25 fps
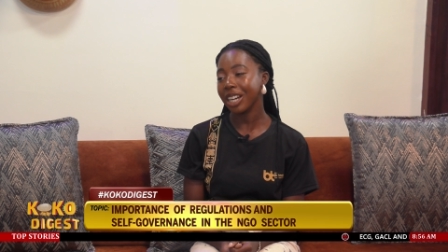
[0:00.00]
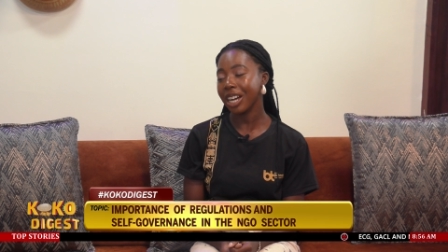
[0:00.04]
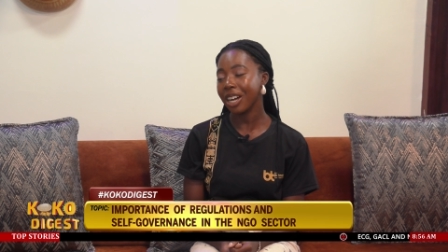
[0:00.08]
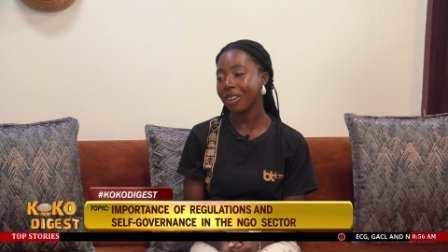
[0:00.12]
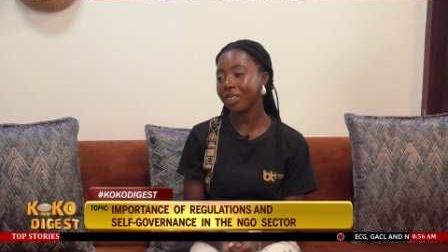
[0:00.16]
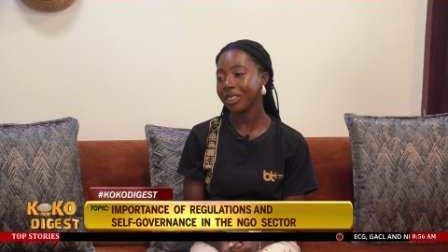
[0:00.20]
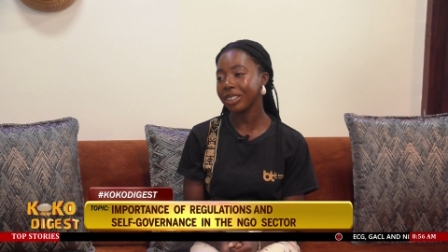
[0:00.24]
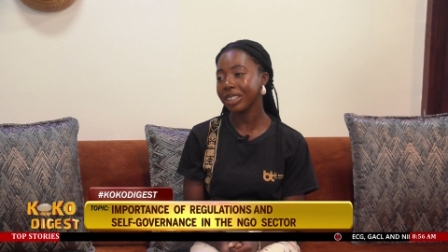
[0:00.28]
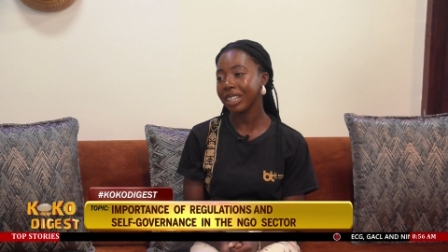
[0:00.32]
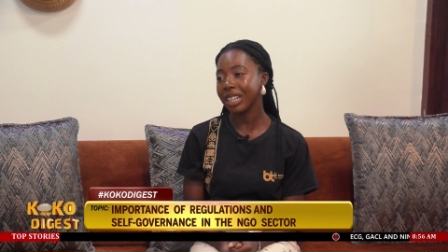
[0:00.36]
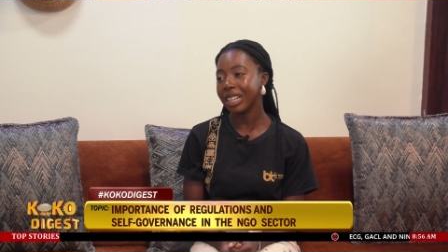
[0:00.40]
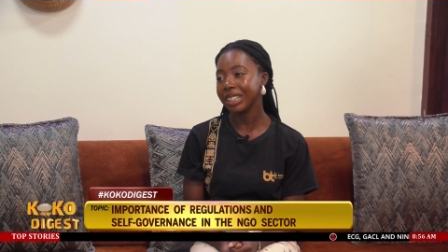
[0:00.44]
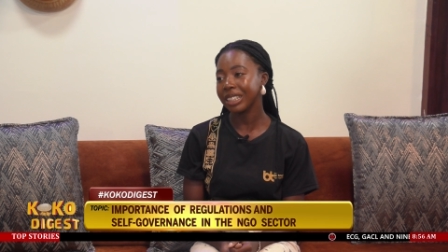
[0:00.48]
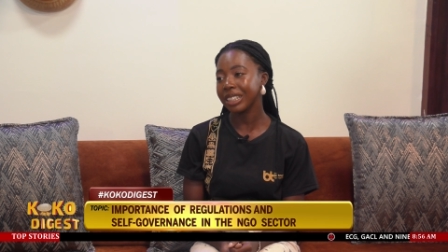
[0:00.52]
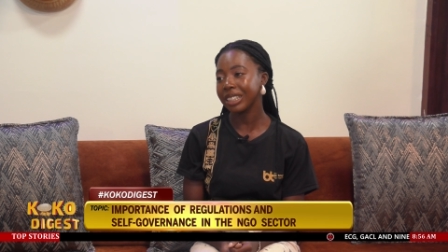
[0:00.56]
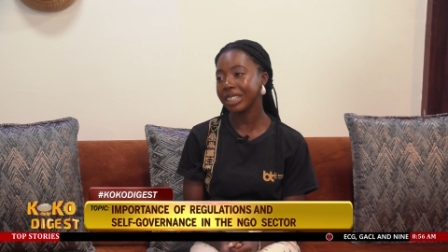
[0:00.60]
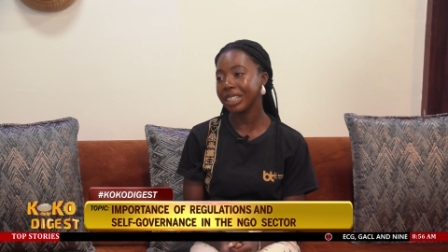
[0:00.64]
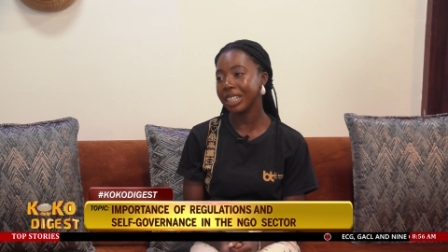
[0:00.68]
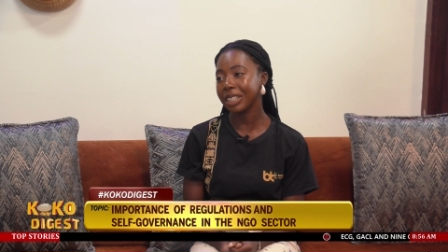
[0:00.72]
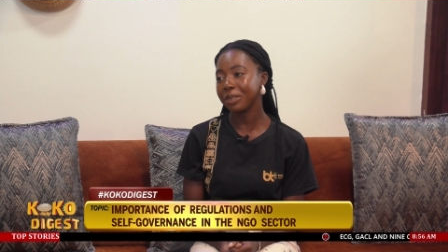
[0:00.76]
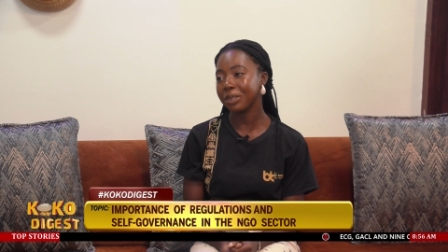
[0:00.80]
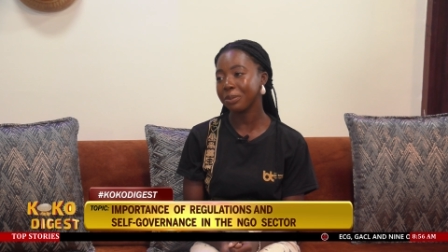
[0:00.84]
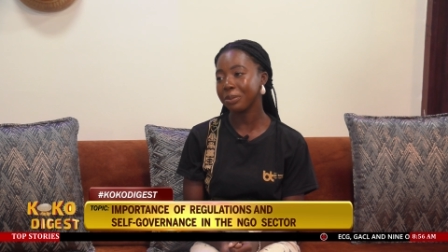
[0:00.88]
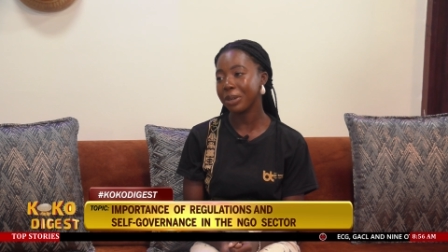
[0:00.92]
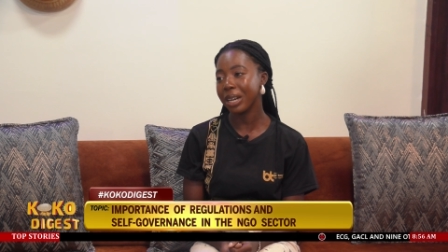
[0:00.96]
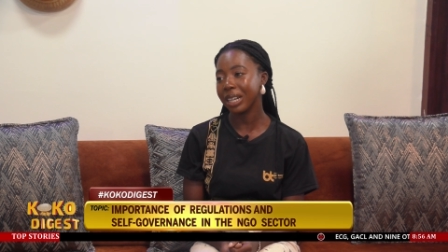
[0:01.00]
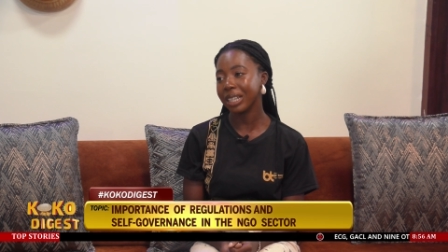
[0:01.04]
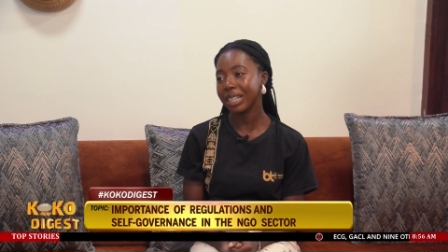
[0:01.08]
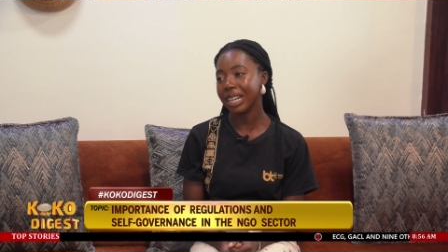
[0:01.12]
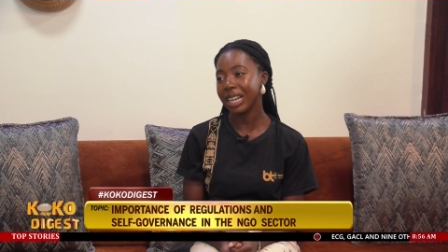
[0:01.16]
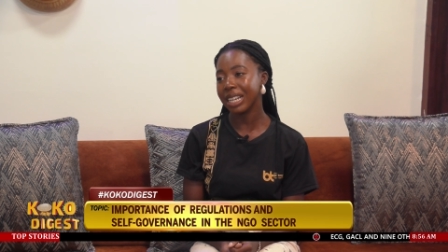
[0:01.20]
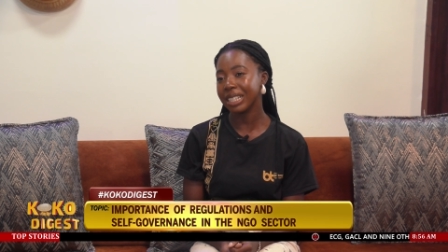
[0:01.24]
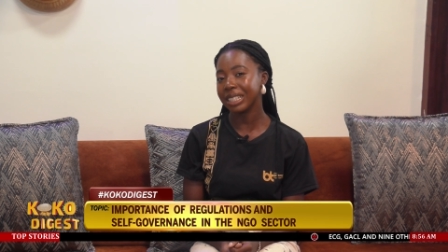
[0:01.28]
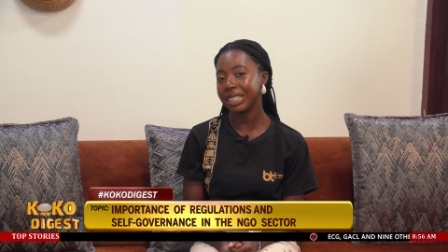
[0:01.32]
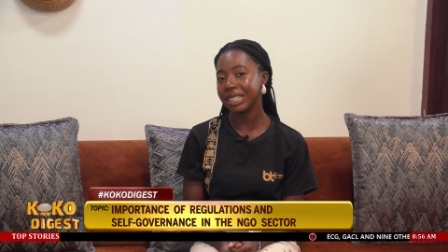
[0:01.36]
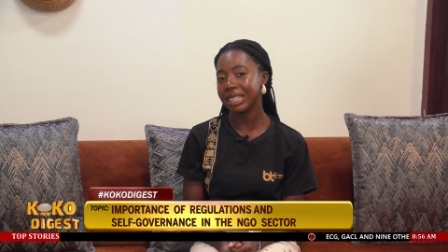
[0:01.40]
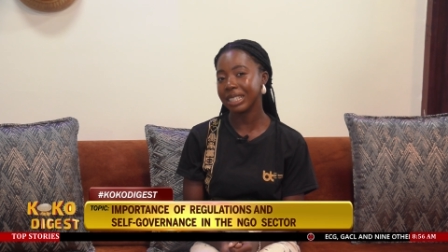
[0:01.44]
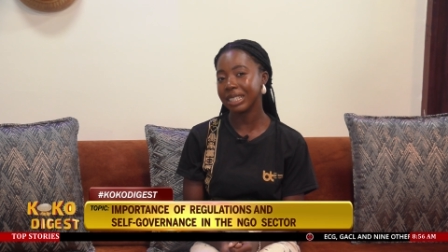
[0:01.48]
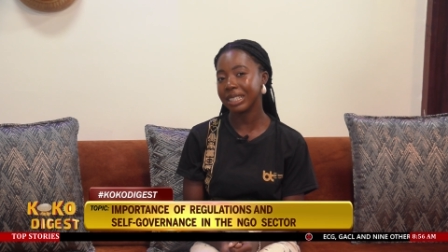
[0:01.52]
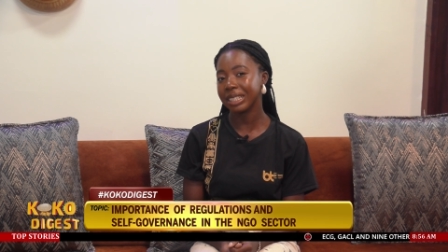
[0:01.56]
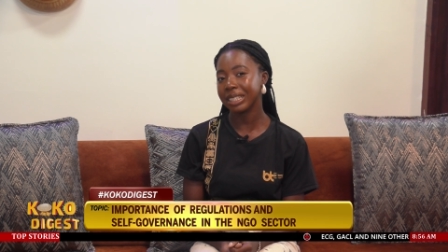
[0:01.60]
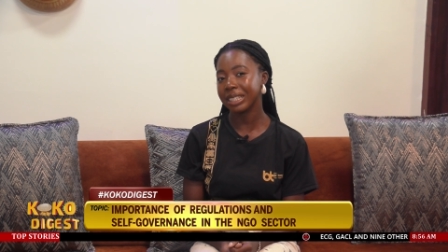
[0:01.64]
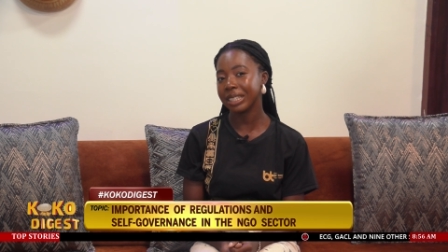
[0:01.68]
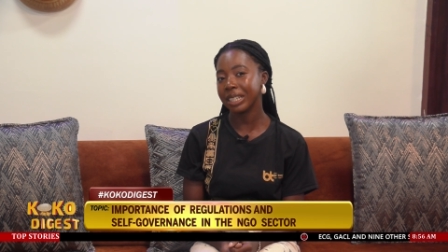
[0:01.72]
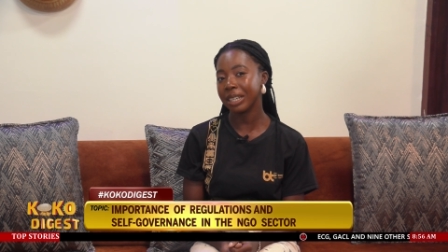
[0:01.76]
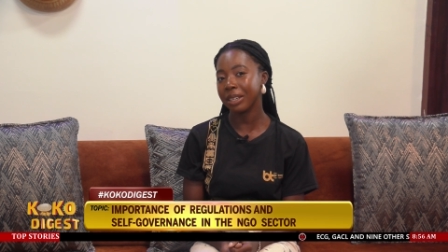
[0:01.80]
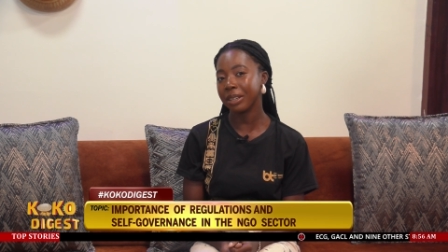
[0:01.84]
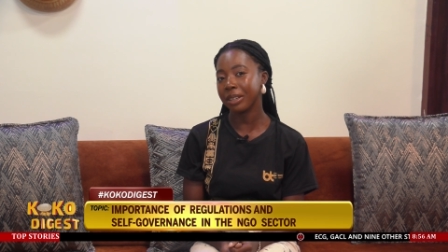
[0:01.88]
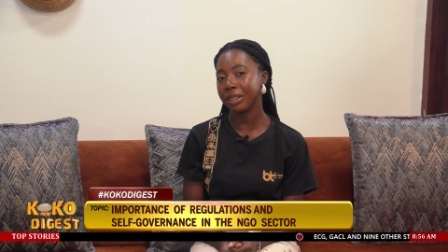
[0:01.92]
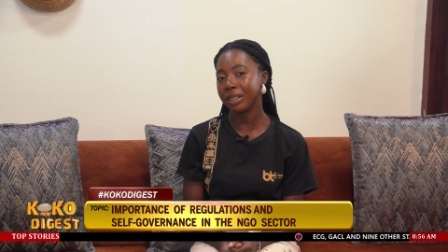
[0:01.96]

child and teenage pregnancies,